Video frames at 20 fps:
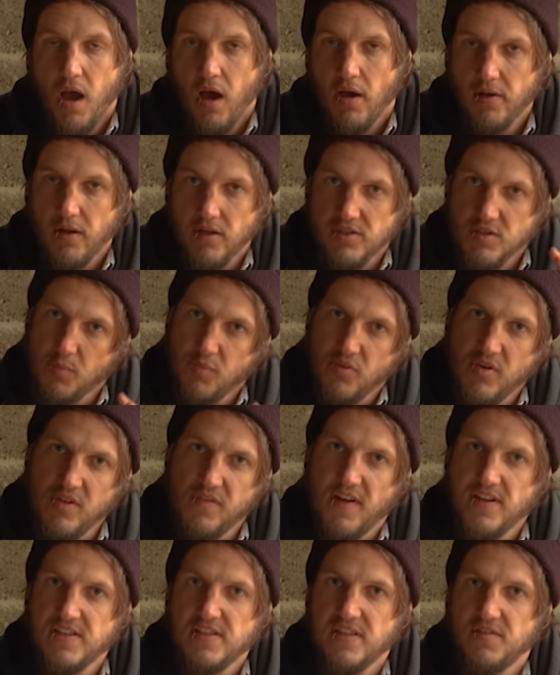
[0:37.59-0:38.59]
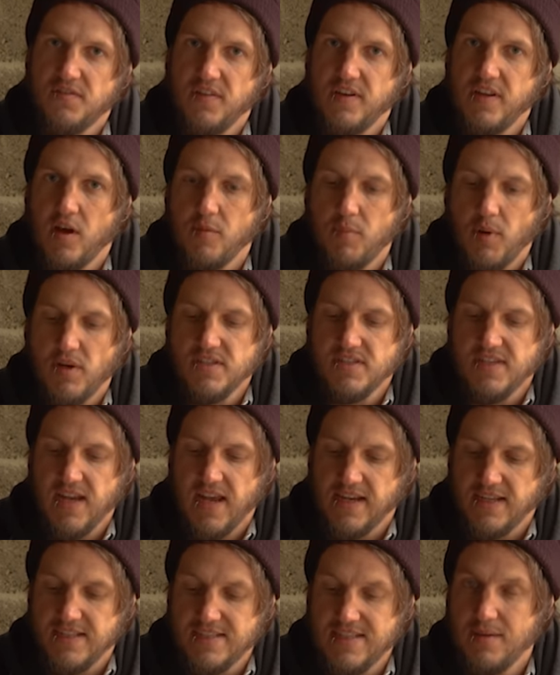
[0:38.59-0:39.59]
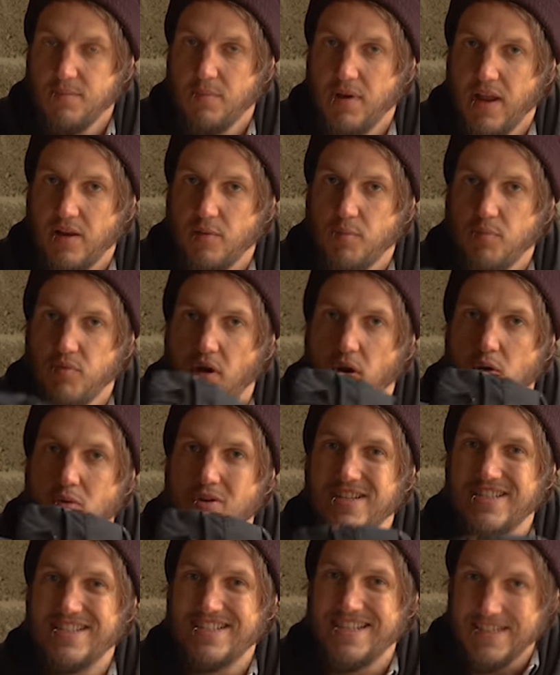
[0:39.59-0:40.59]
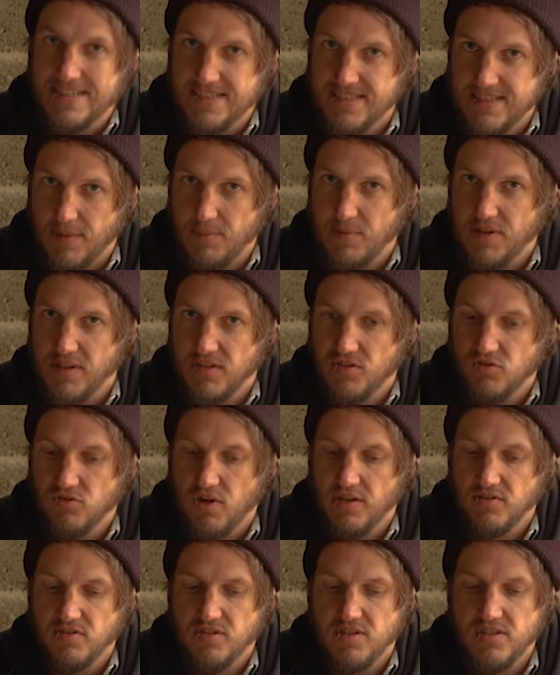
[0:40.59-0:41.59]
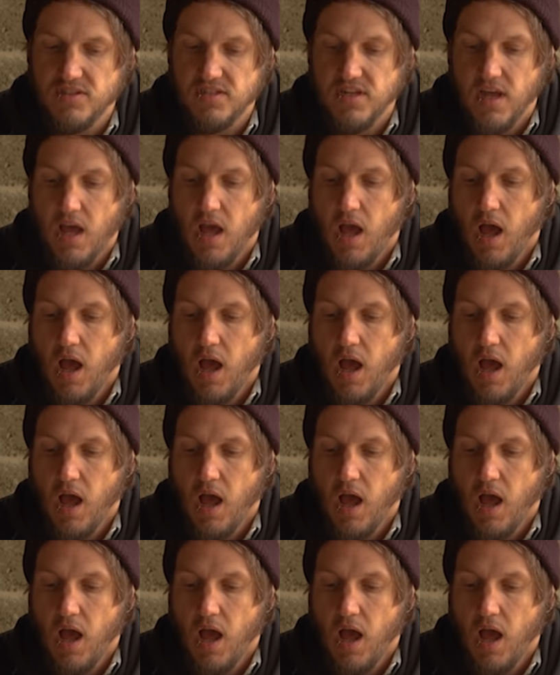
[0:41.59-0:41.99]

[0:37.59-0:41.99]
I'd like to preface this video by saying Timberland Pro did send me these trousers.